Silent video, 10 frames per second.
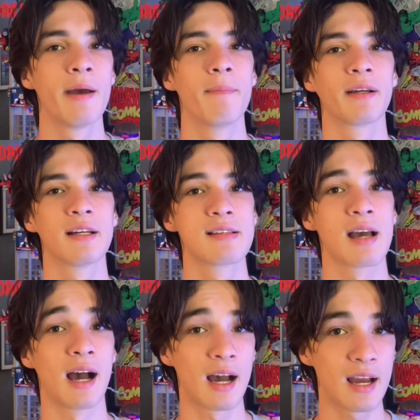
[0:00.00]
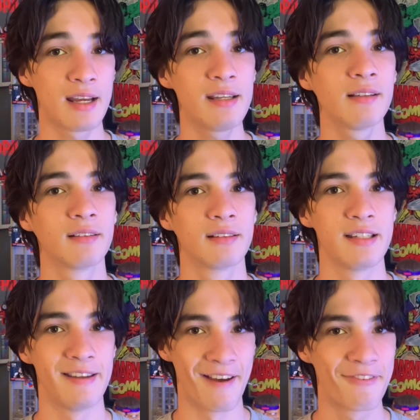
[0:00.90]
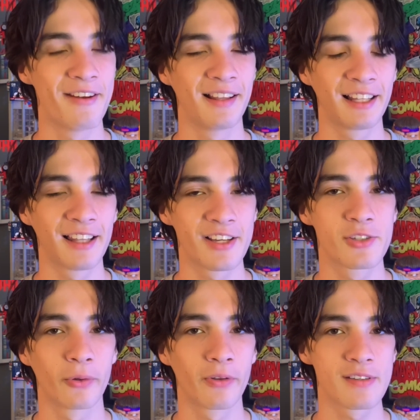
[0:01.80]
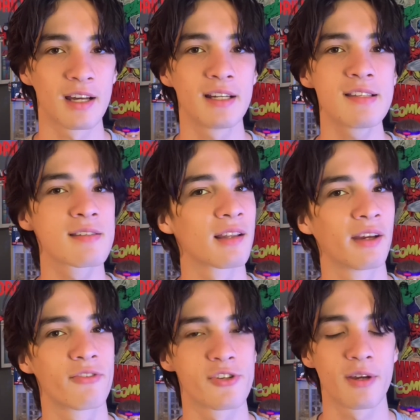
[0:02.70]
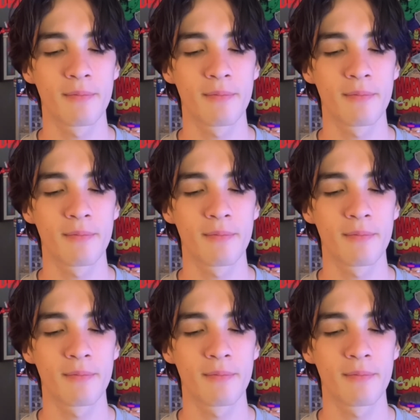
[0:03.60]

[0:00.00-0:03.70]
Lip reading: because I definitely like sole designs. Like, for some